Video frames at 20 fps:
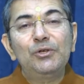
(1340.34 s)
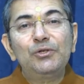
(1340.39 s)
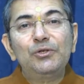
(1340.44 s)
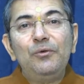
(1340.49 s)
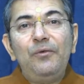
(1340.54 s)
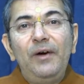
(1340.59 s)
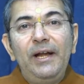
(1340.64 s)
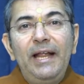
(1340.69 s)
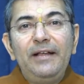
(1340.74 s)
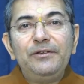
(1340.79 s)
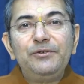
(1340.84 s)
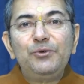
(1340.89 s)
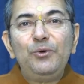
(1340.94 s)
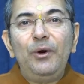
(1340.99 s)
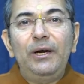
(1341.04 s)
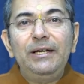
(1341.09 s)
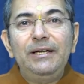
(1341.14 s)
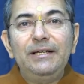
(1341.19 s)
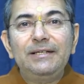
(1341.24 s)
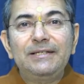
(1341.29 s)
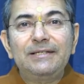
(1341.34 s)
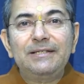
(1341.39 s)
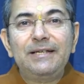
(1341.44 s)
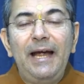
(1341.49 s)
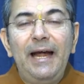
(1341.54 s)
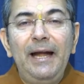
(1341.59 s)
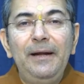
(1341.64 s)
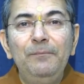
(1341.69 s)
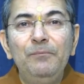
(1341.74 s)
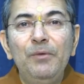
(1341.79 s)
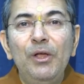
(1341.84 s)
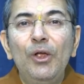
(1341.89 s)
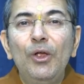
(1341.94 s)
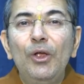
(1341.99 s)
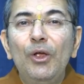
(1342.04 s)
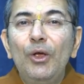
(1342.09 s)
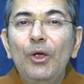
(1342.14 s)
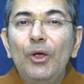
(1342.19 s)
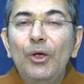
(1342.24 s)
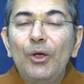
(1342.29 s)
So, one has to understand
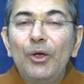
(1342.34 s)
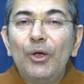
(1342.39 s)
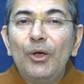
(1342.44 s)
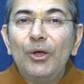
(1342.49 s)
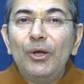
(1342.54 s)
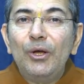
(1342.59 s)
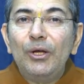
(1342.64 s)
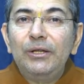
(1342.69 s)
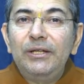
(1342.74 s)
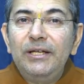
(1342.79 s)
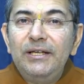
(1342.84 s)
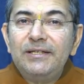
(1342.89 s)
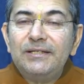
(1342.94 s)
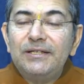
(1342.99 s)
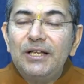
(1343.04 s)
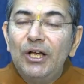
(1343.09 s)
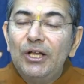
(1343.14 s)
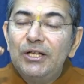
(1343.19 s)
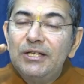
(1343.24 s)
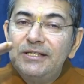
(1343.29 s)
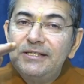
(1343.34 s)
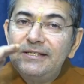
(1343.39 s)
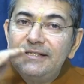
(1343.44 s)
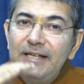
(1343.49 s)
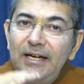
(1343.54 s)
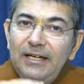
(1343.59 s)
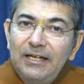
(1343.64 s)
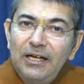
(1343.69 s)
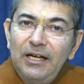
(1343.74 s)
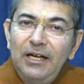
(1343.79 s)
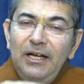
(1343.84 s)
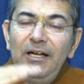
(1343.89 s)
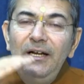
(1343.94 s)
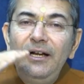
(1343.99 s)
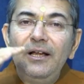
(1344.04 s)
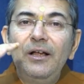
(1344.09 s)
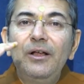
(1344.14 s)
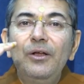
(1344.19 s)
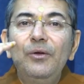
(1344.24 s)
this subtle